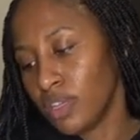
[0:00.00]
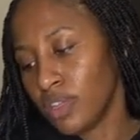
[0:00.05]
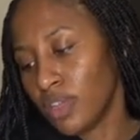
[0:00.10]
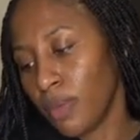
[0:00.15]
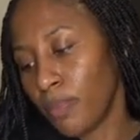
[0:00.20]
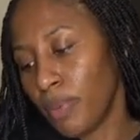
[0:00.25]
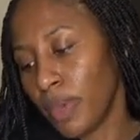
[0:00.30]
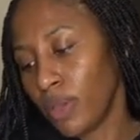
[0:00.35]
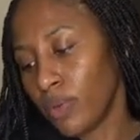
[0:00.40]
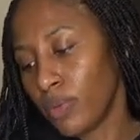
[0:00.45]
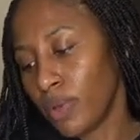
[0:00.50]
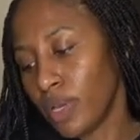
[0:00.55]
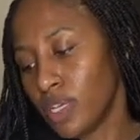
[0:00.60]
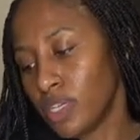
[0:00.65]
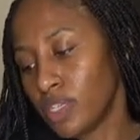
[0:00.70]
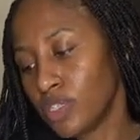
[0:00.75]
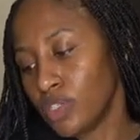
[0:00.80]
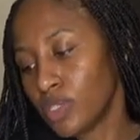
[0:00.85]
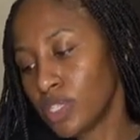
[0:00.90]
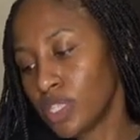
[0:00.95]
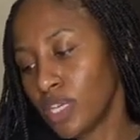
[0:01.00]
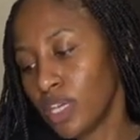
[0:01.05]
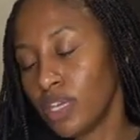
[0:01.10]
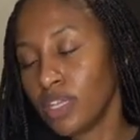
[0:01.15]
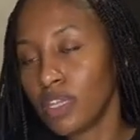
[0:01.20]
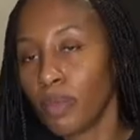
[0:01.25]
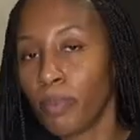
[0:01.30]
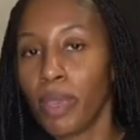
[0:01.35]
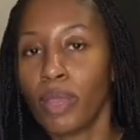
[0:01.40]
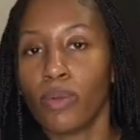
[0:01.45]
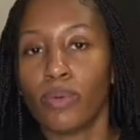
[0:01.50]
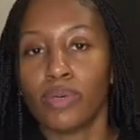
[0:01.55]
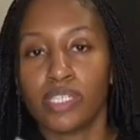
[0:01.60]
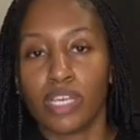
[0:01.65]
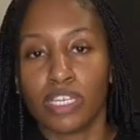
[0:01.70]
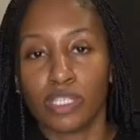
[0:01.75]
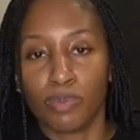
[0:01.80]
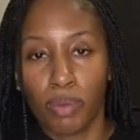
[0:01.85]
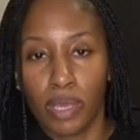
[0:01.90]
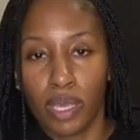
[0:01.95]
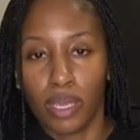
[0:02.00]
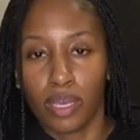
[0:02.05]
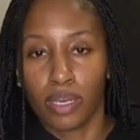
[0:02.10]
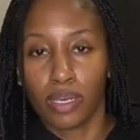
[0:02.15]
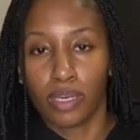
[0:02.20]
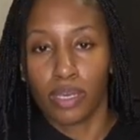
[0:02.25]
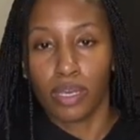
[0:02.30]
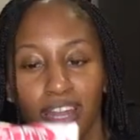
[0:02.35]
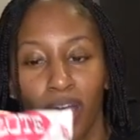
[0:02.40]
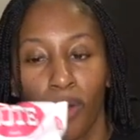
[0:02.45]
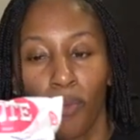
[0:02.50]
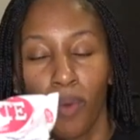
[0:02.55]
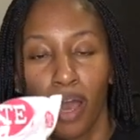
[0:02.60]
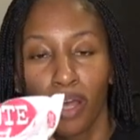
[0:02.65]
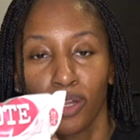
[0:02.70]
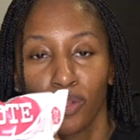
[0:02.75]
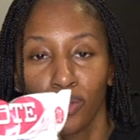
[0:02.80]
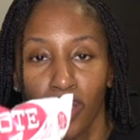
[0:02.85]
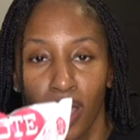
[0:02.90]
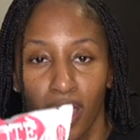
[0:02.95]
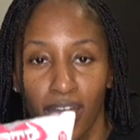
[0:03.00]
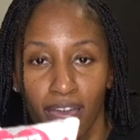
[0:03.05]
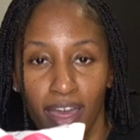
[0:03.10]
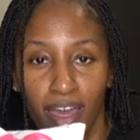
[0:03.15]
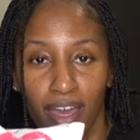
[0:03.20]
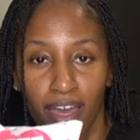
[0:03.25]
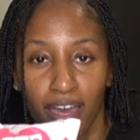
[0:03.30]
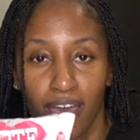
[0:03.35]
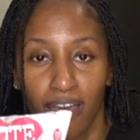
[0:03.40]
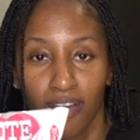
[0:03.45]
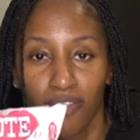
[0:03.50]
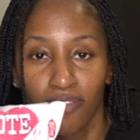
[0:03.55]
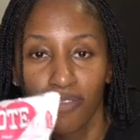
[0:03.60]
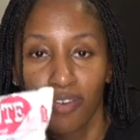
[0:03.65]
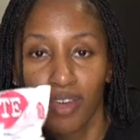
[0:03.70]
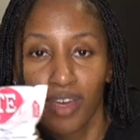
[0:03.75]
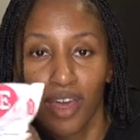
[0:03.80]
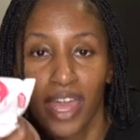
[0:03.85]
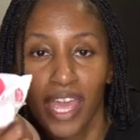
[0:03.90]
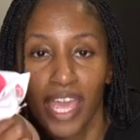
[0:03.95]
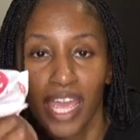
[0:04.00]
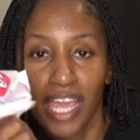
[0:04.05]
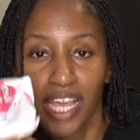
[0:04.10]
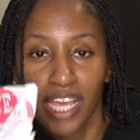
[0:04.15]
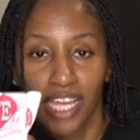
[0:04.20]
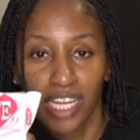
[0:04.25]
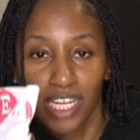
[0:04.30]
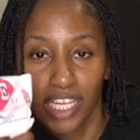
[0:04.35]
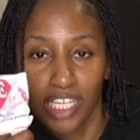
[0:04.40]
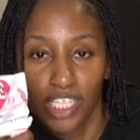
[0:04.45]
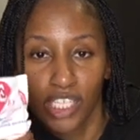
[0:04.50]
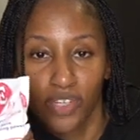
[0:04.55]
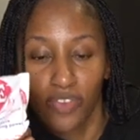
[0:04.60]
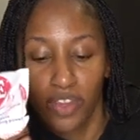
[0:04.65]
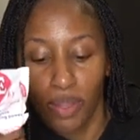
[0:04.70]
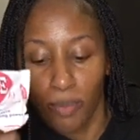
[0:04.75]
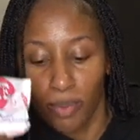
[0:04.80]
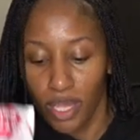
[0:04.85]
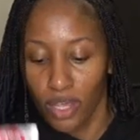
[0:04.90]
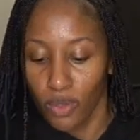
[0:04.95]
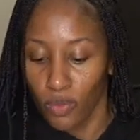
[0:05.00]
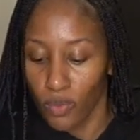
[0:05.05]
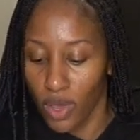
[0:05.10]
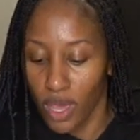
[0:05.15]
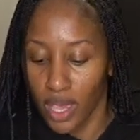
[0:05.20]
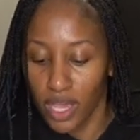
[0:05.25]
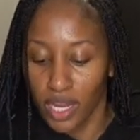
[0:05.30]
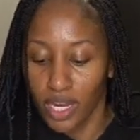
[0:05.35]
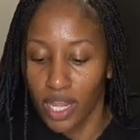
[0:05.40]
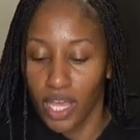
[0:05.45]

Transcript: The pink one, you see, the pink one says pink. Now, why do y'all have English for the pink one